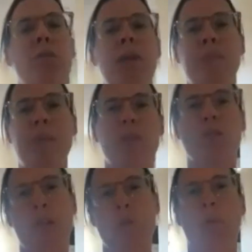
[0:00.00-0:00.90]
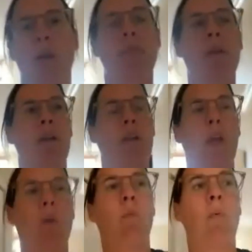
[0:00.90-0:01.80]
from my special ed department,
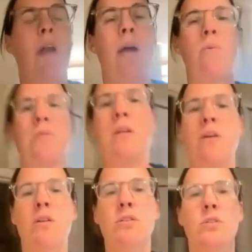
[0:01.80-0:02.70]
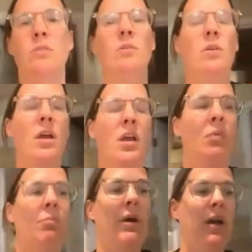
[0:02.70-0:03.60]
like what I was there to do.
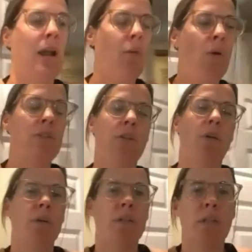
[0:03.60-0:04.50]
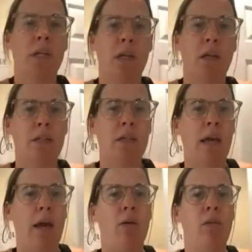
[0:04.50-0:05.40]
But I wasn't always taking into
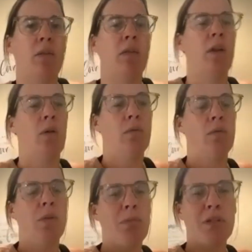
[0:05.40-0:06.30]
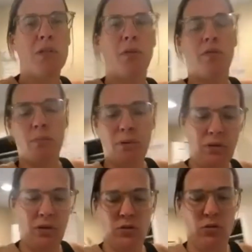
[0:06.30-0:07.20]
account, you know, the principal of the
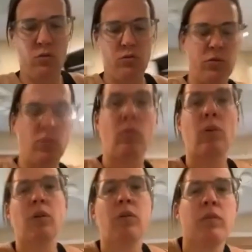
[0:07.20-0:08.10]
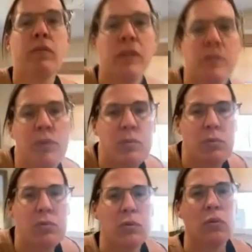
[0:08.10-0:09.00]
building's goals or the vice
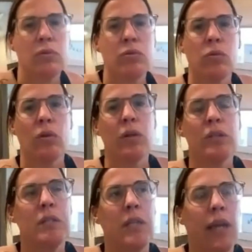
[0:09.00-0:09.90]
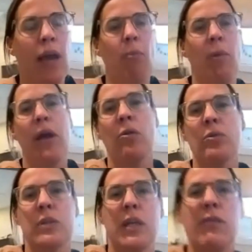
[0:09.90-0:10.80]
principal's goals or mm-hmm. seeing how my
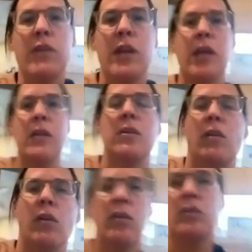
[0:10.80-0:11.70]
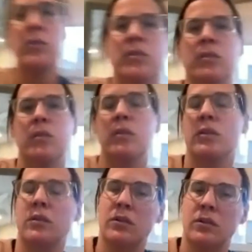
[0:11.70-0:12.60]
goals like fit into theirs. Mm-hmm.